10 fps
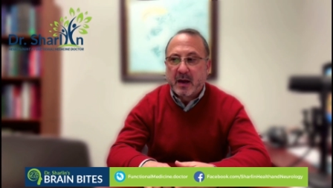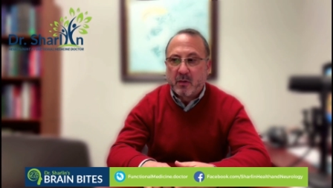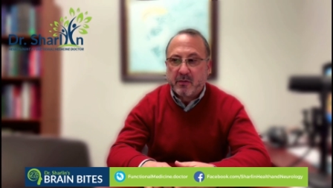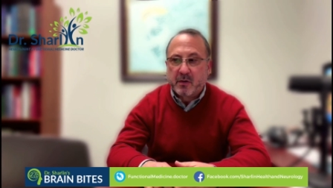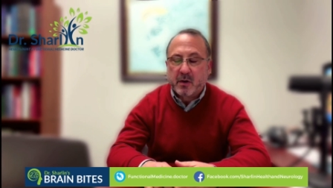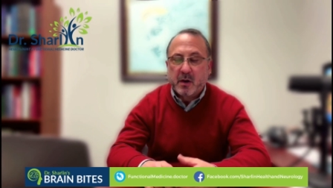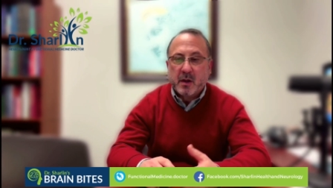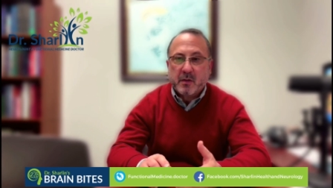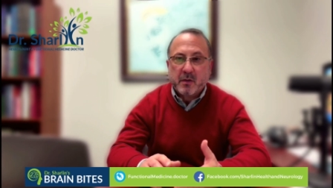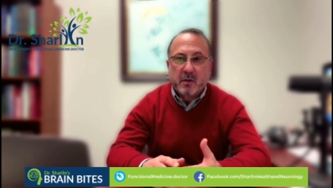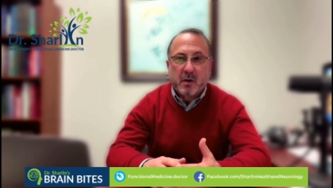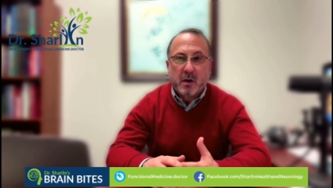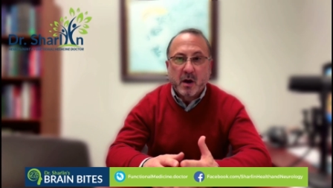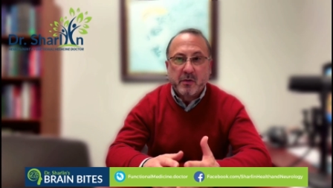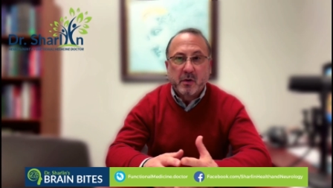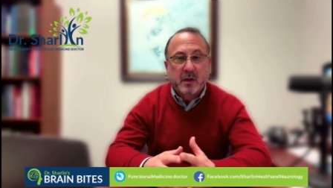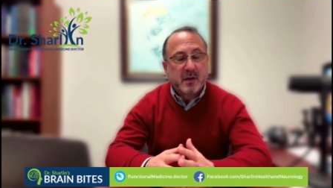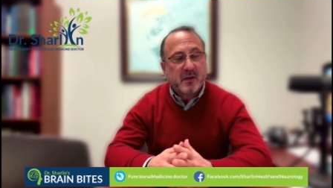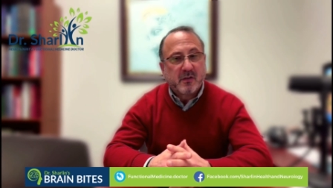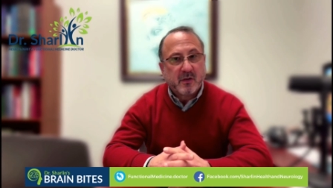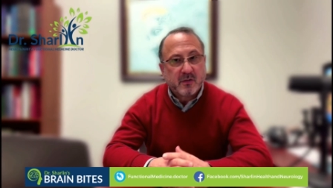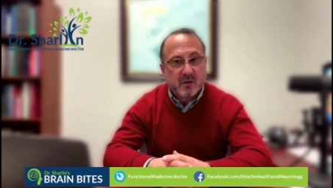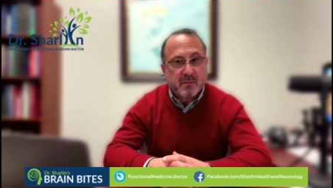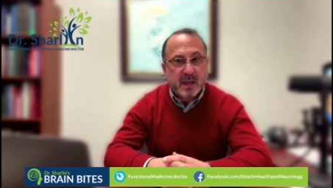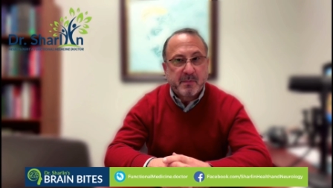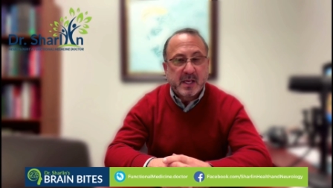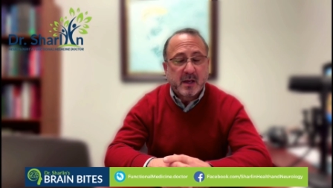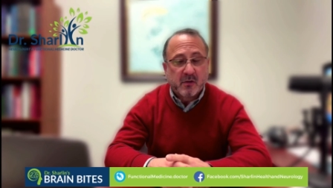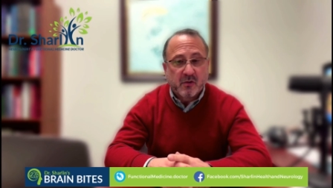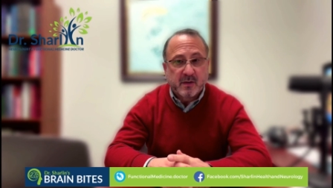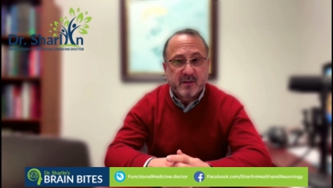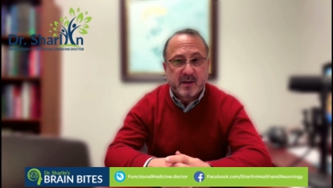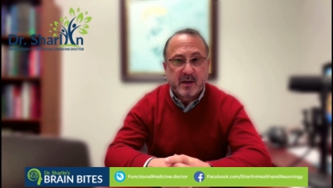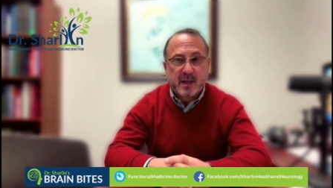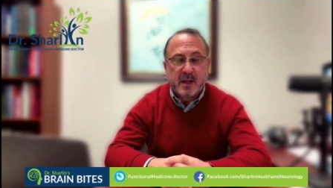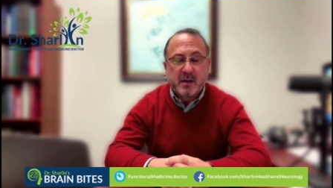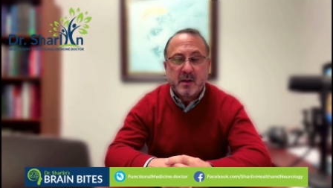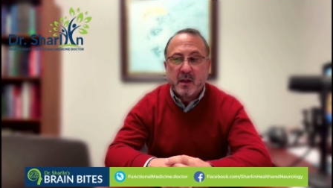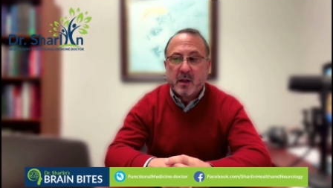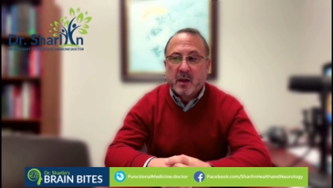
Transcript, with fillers: However, there are other conditions you may be interested in.